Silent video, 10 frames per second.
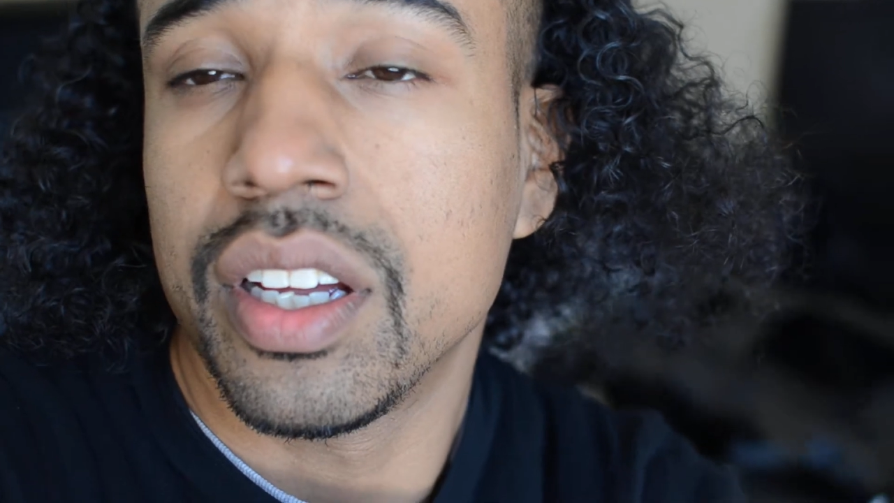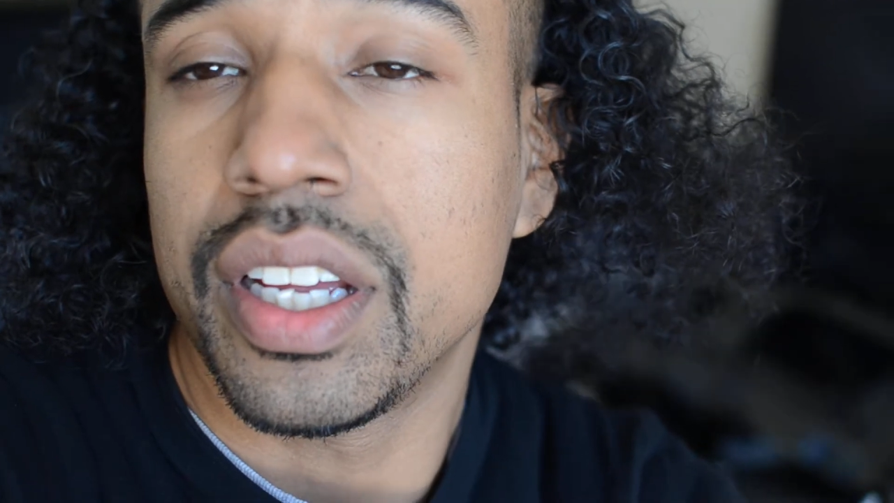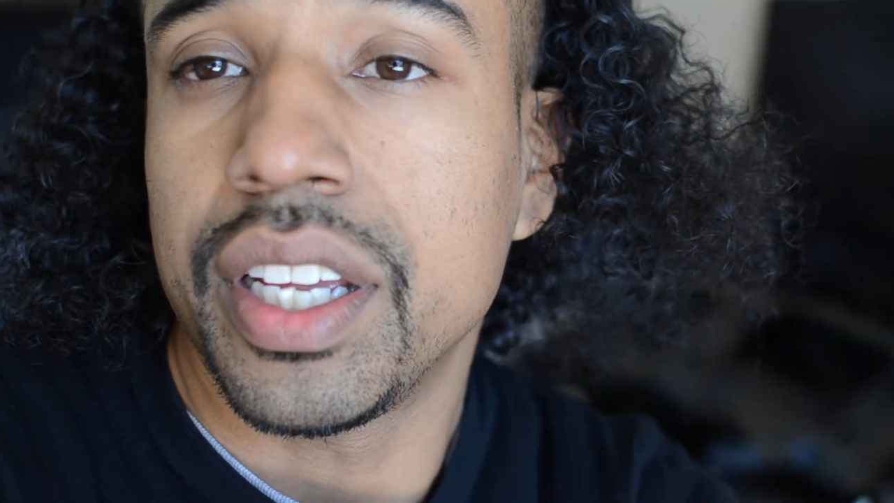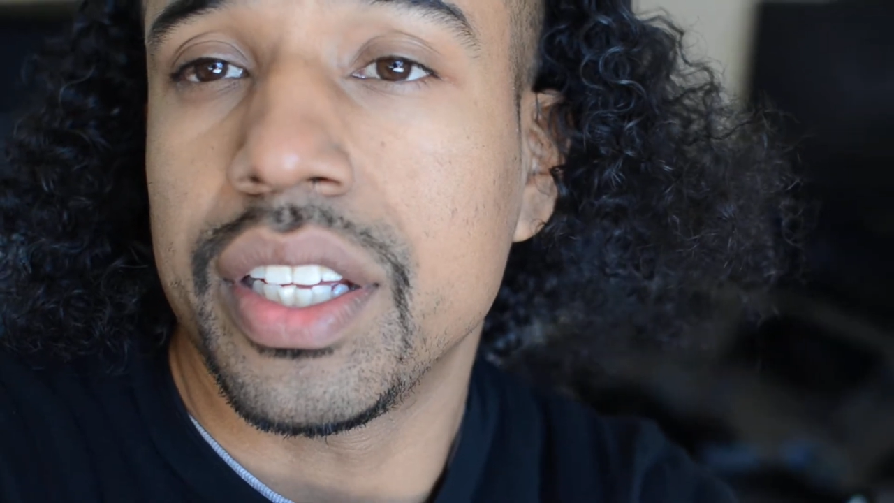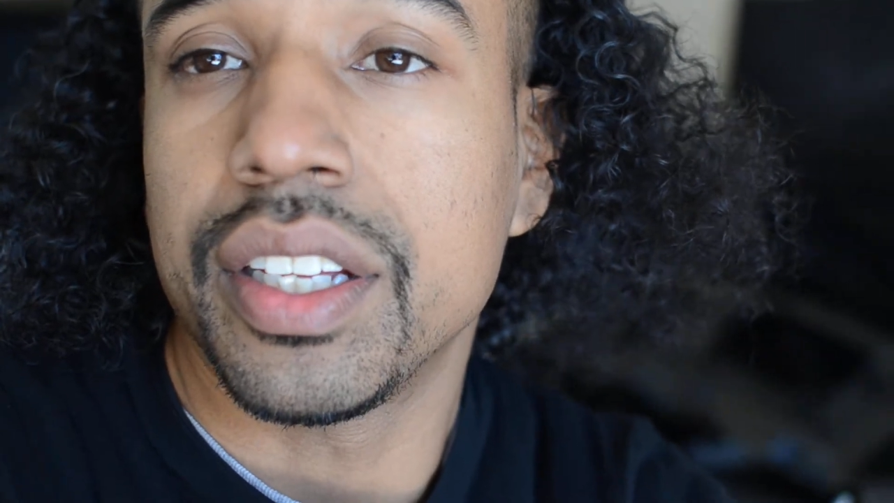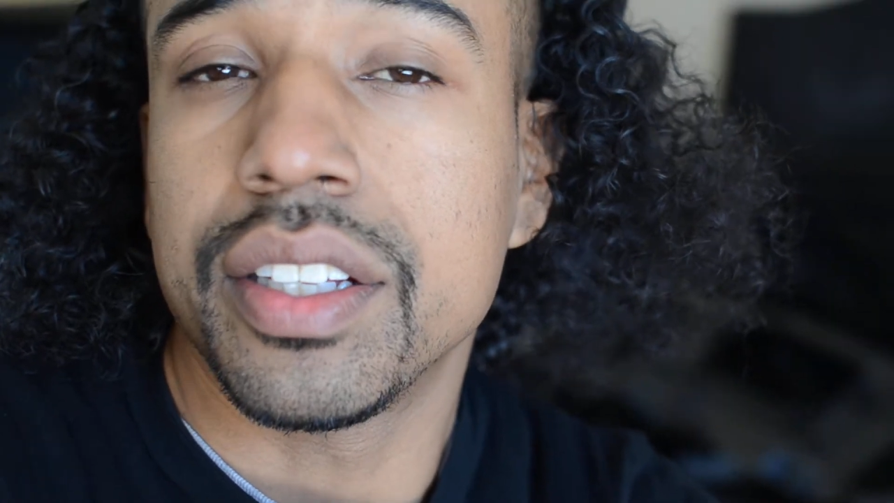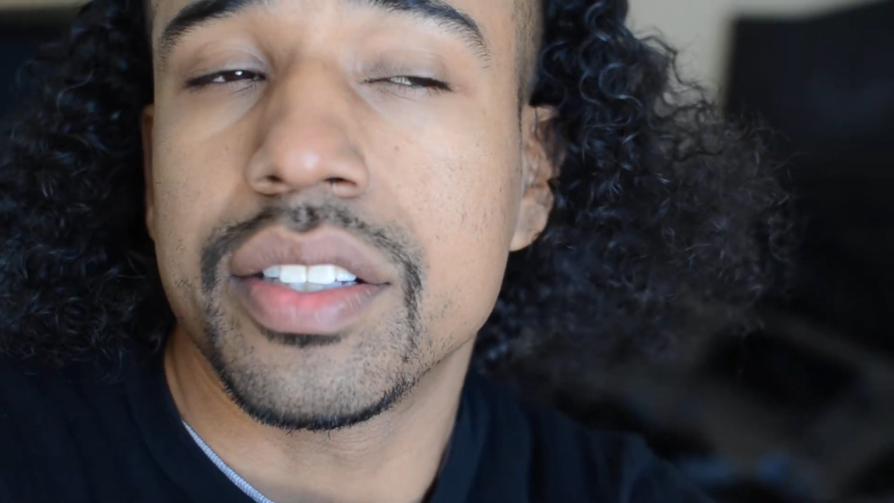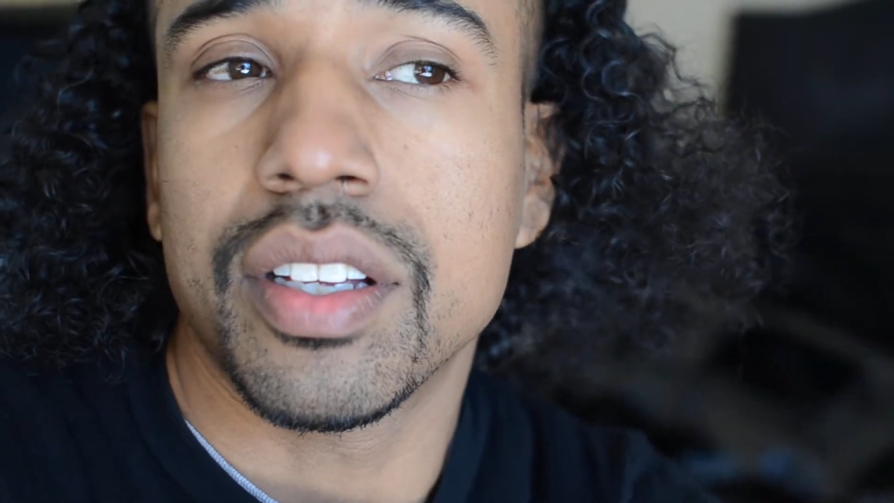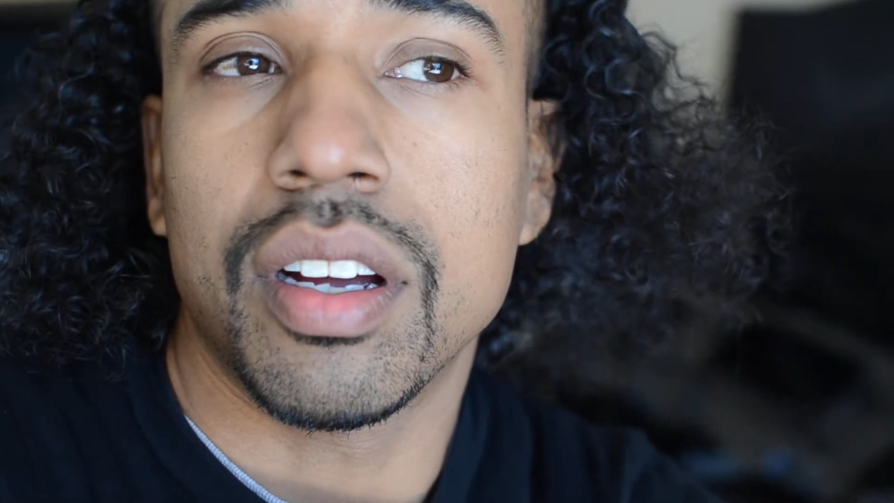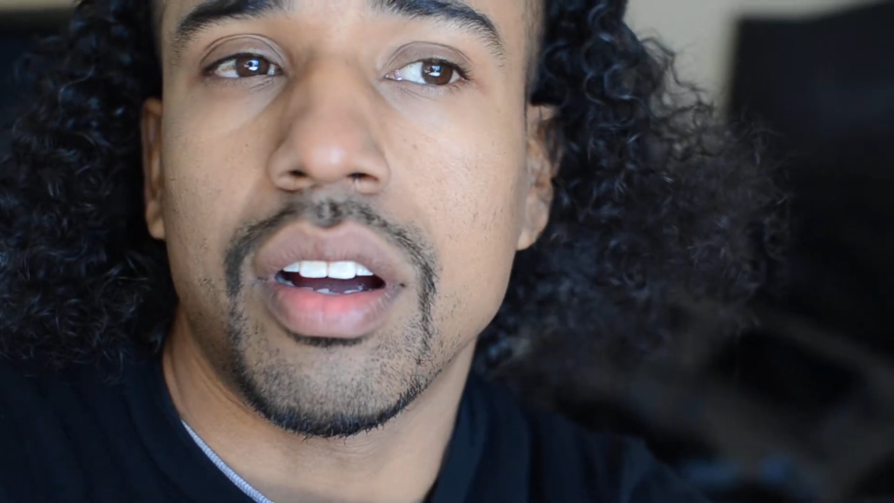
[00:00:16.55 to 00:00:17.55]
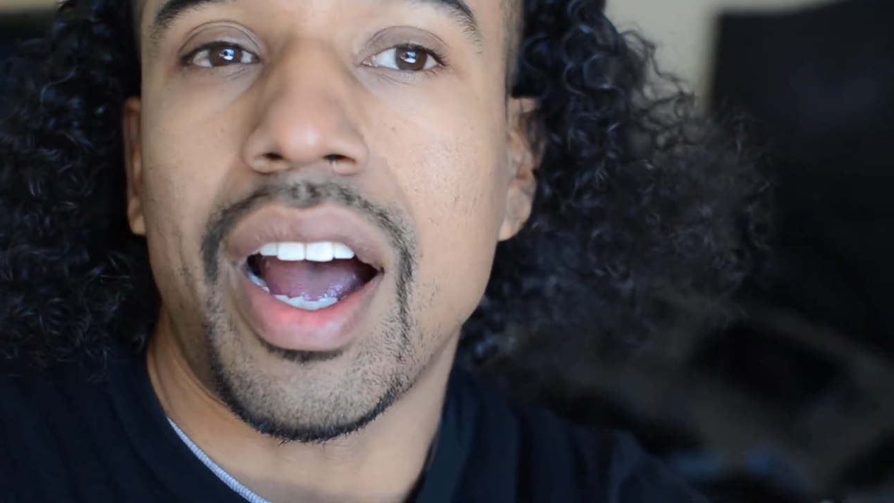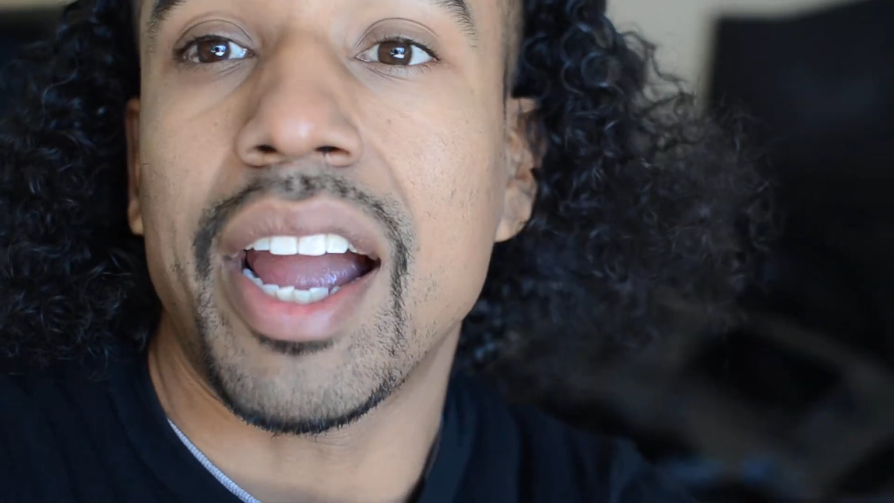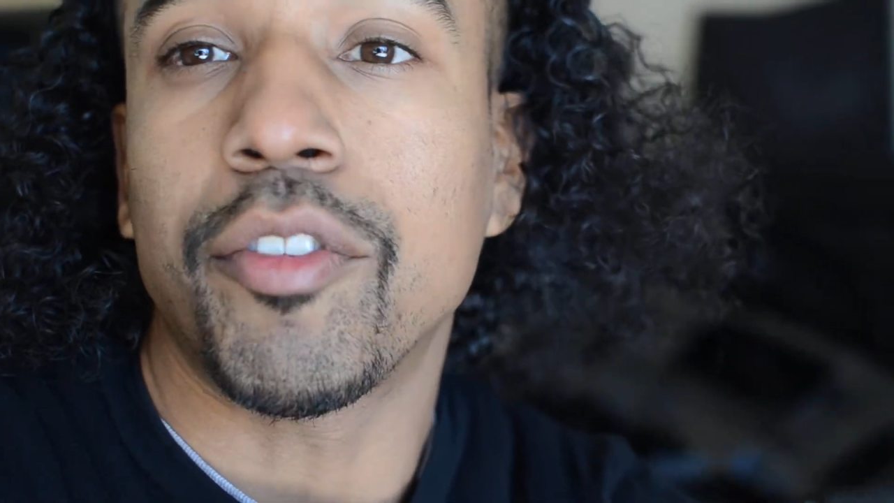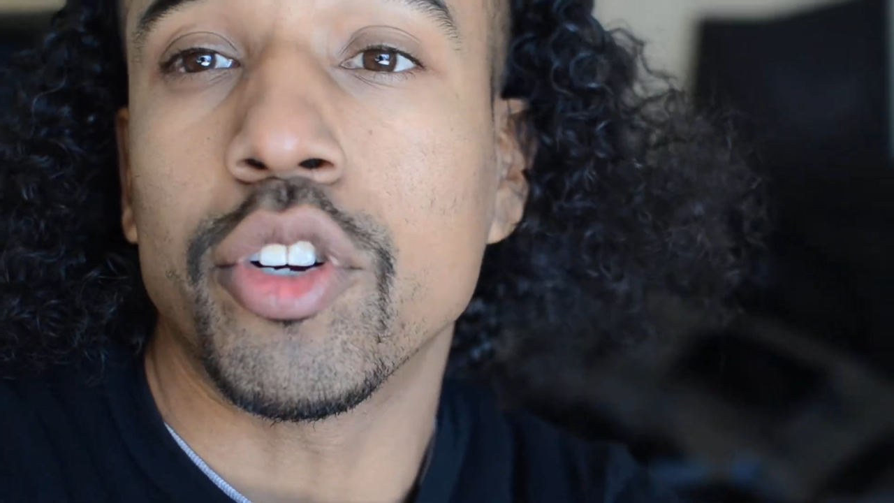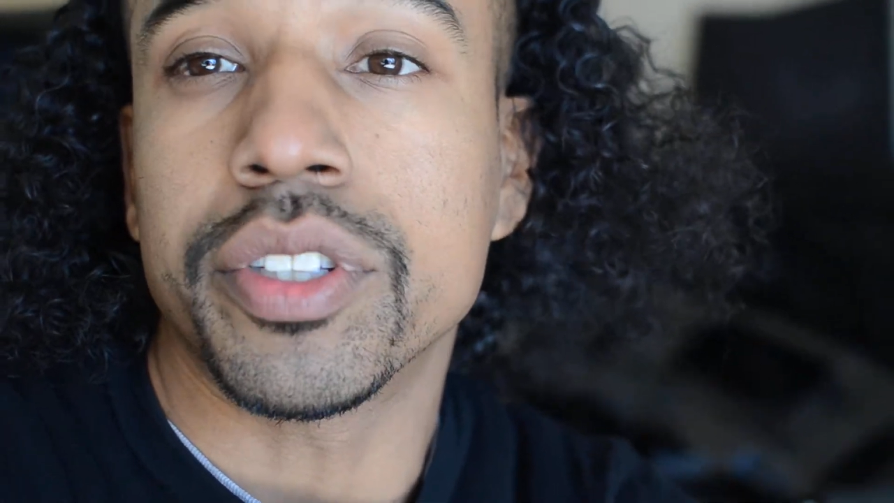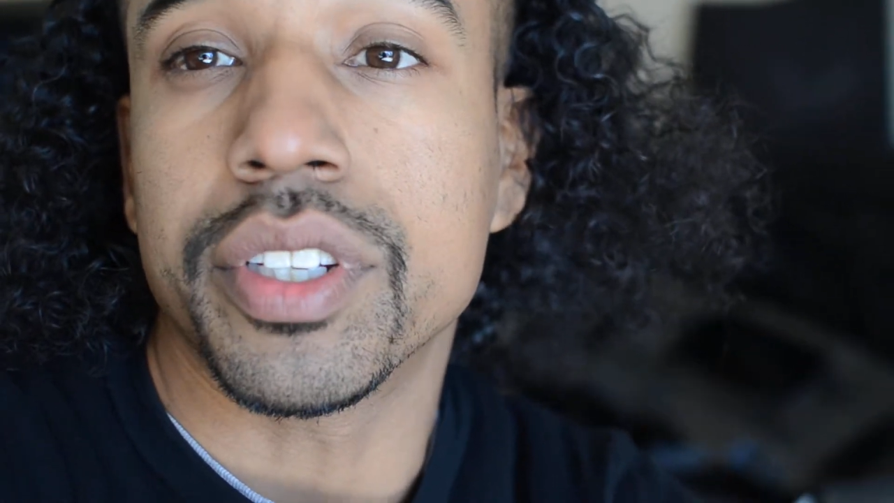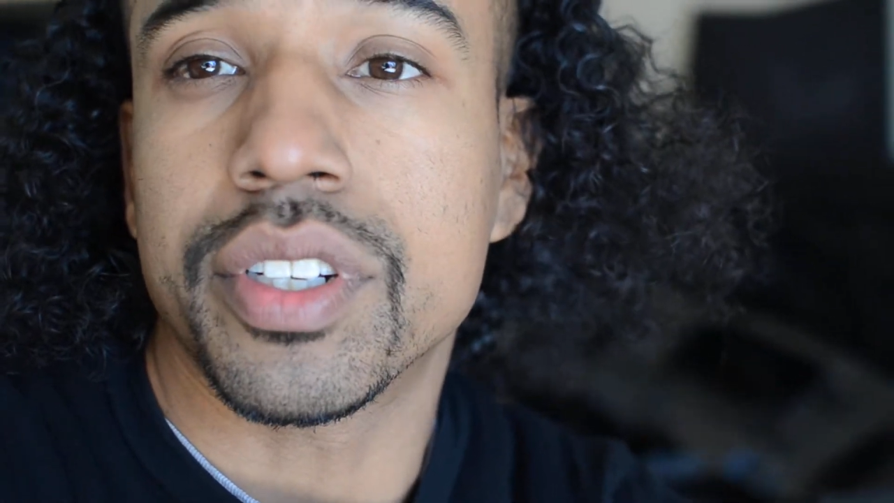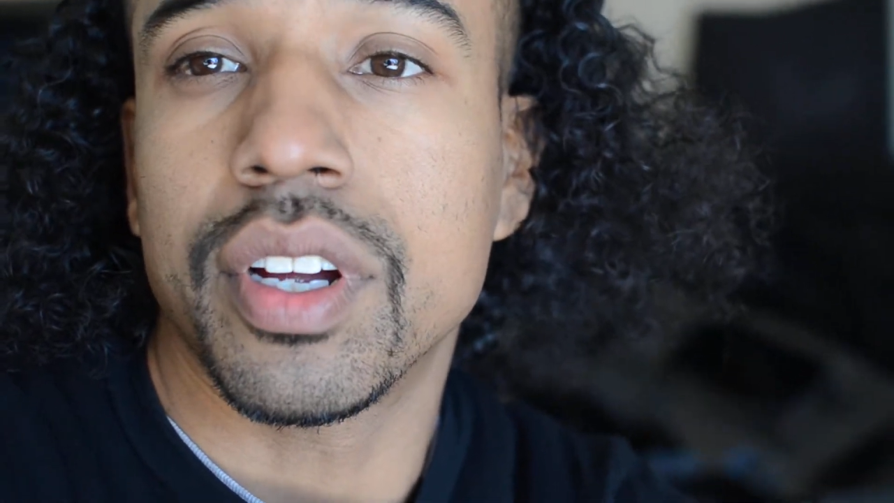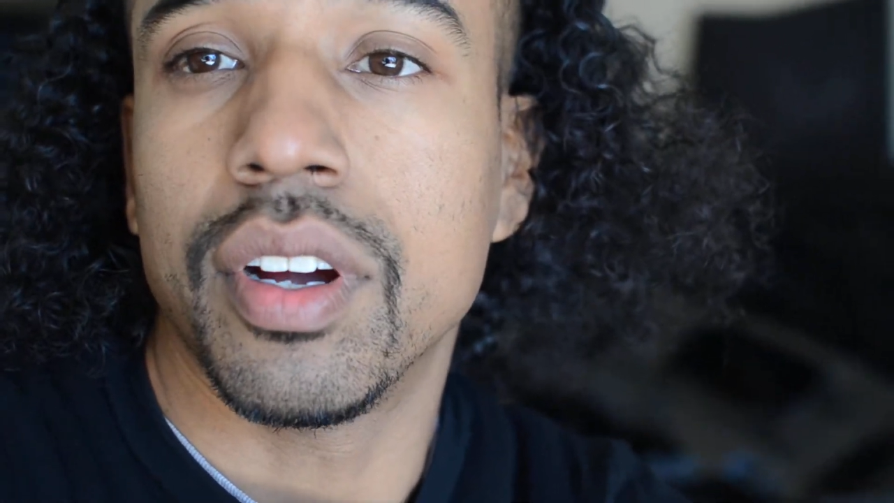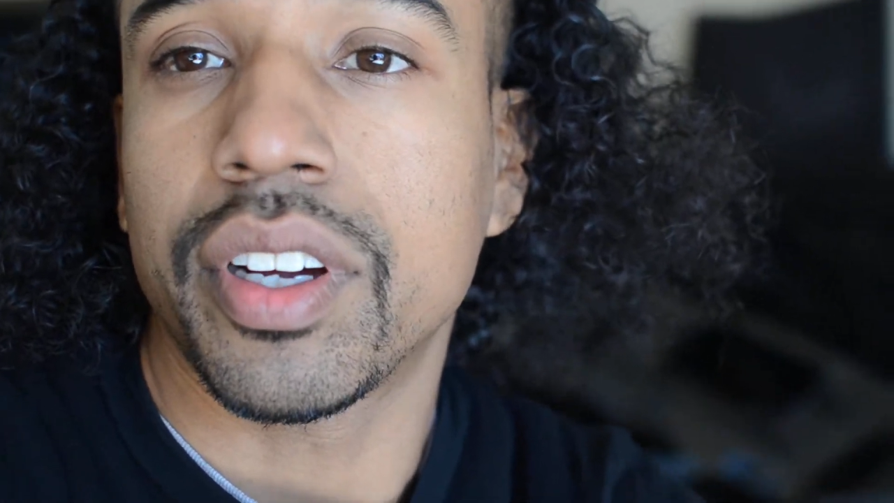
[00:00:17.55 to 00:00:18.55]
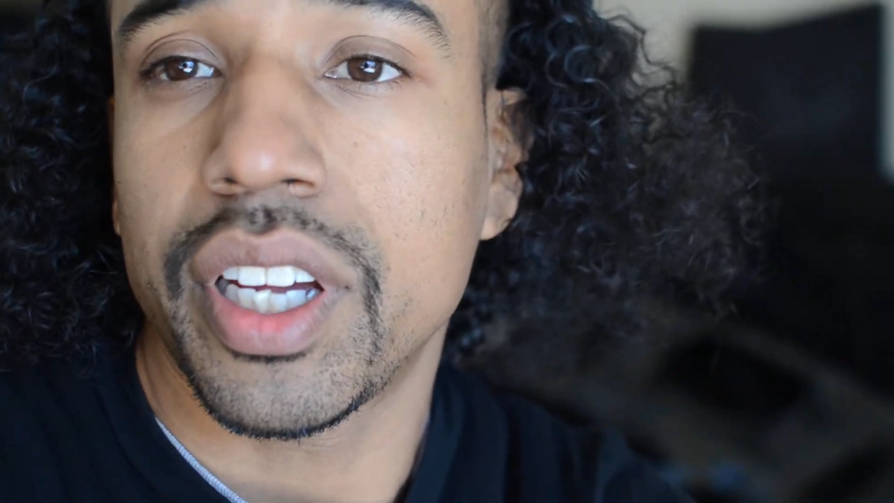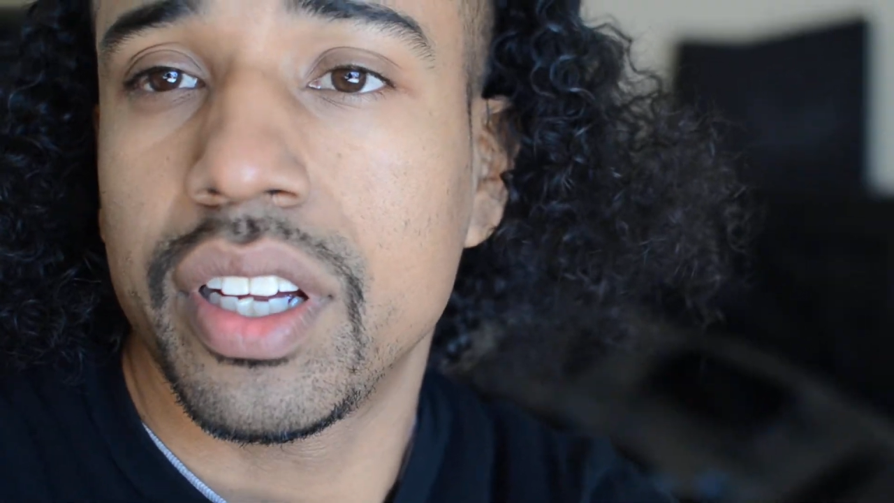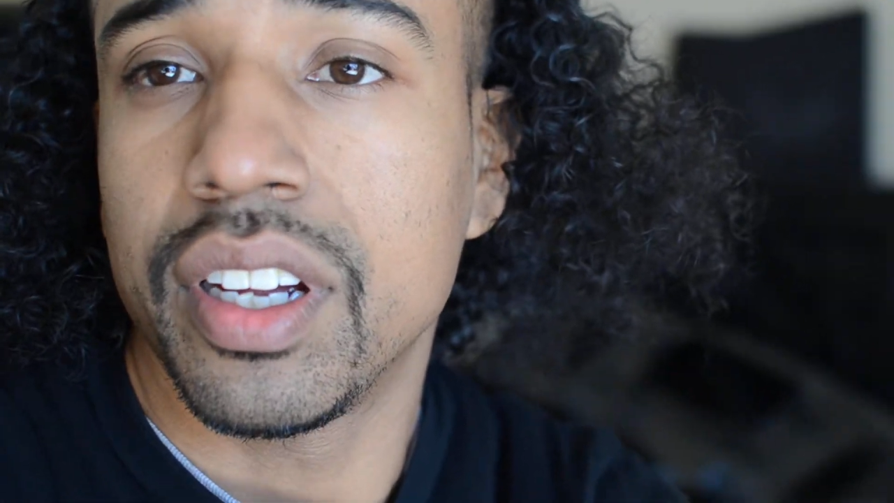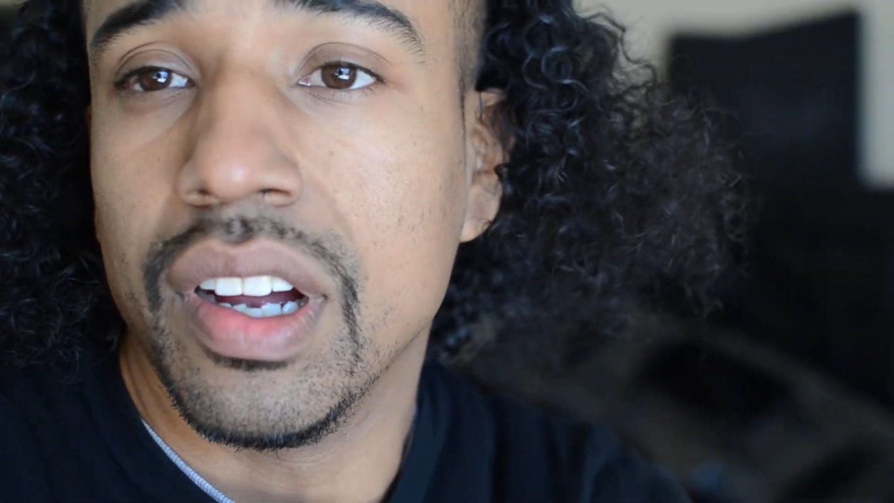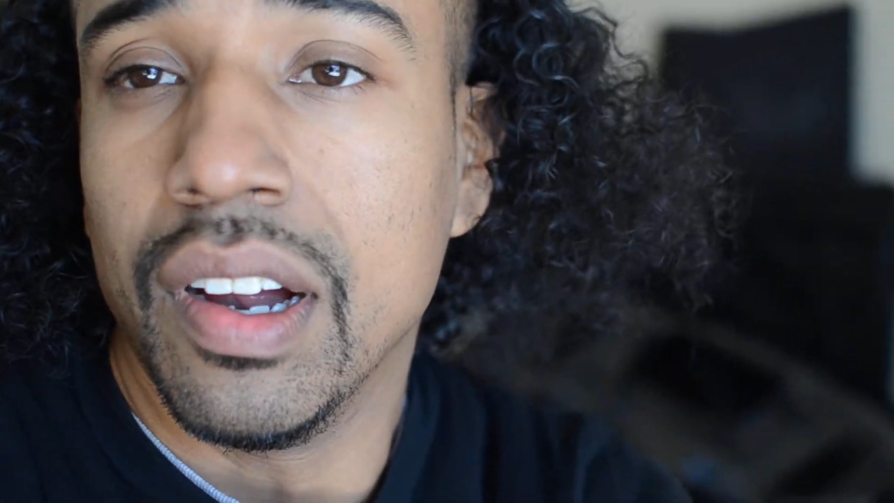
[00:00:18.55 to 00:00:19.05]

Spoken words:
is high voltage. Okay.